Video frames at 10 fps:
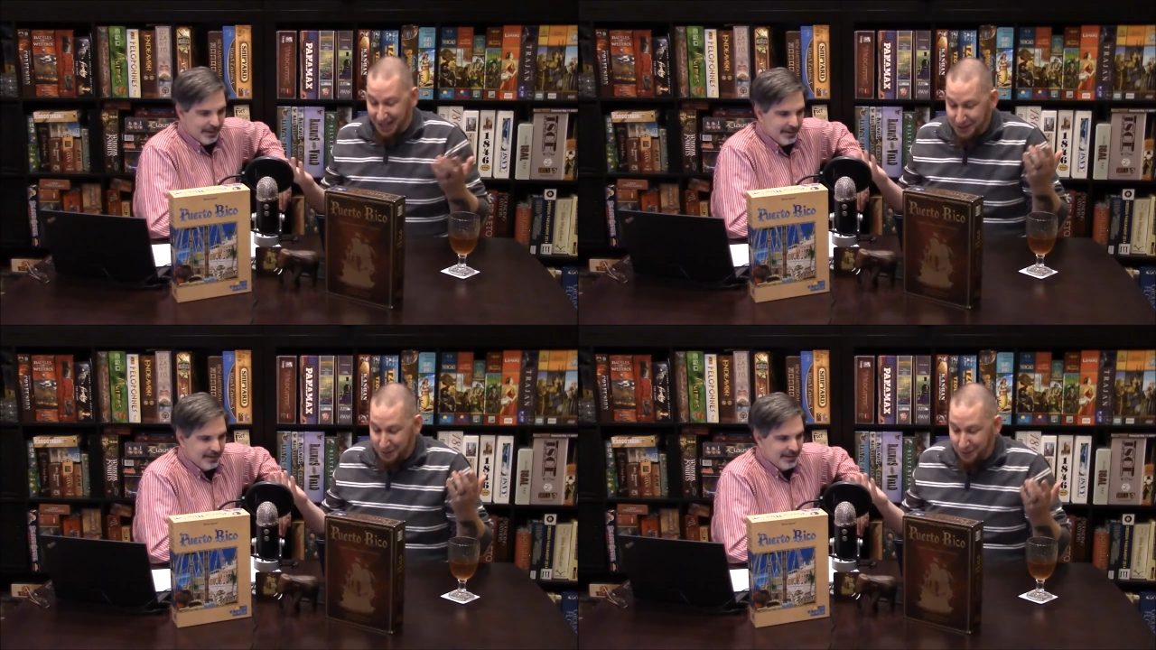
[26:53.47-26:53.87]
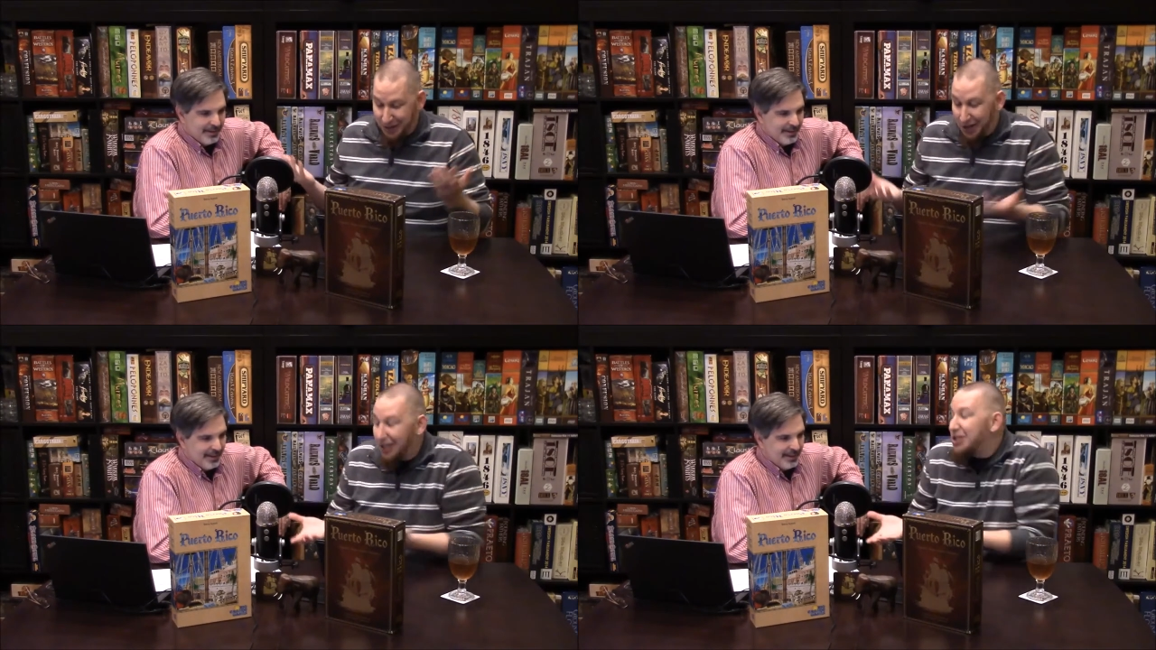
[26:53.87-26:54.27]
Speaker 1: that's what we
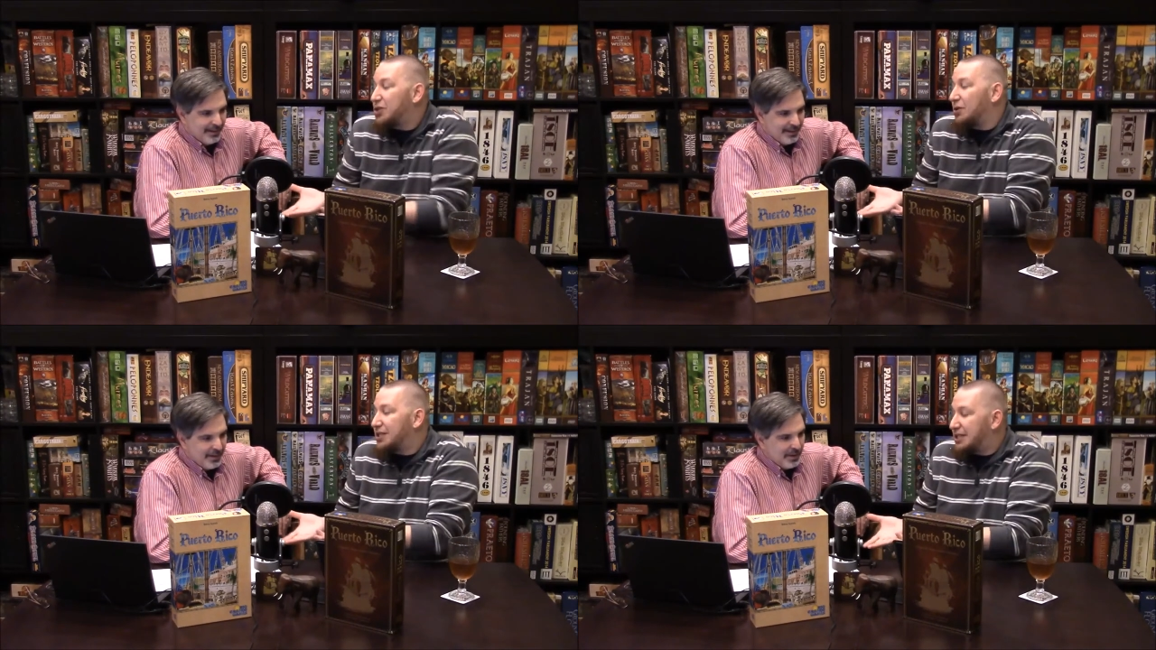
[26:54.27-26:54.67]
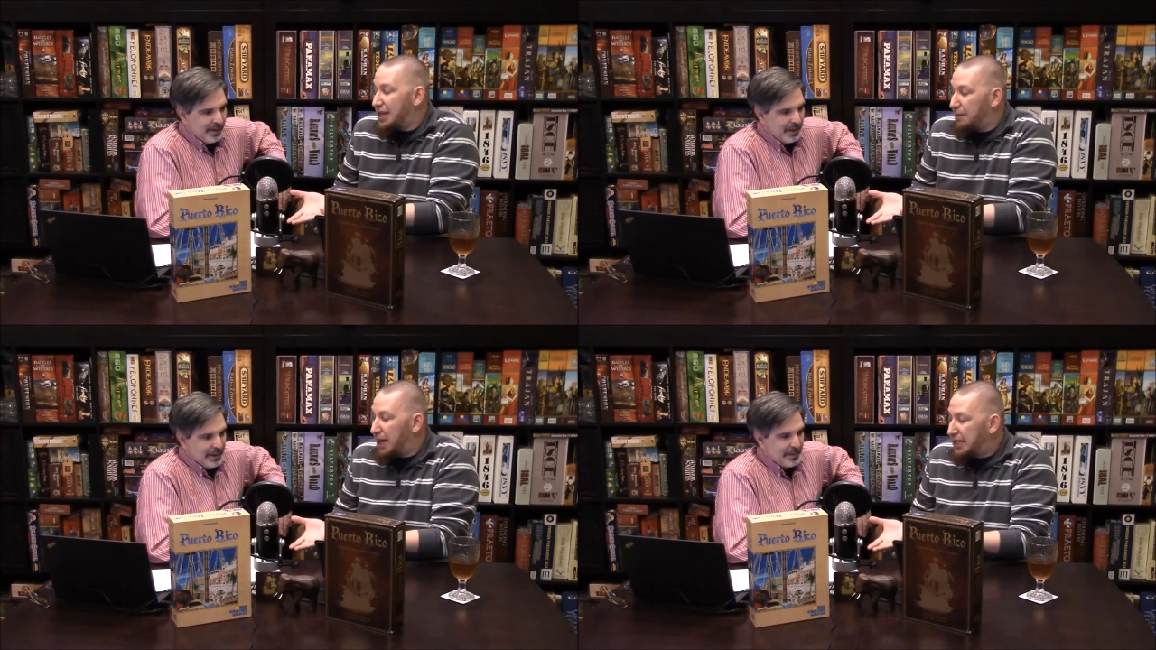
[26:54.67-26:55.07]
call it. So it's the
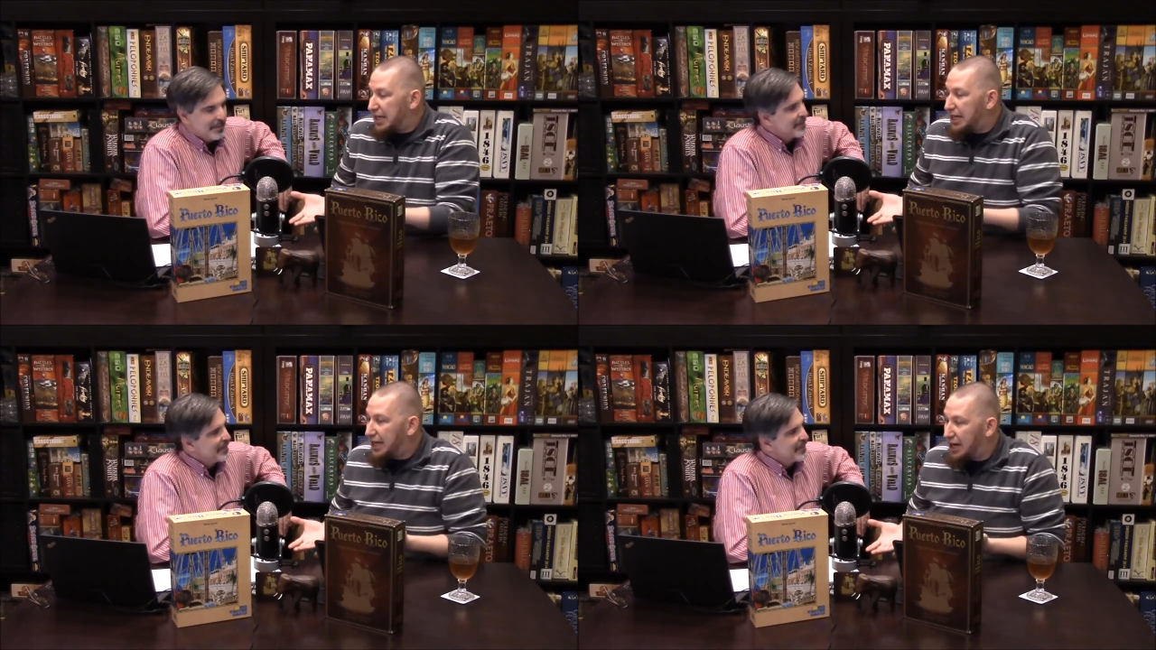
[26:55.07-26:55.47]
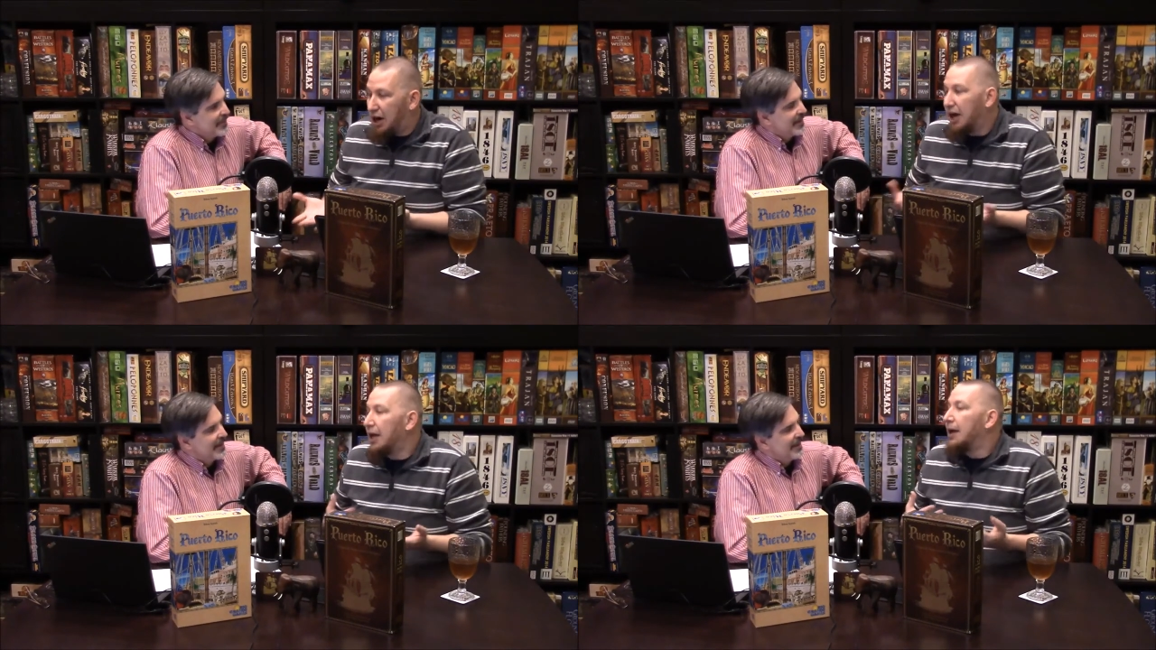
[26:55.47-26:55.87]
same idea here.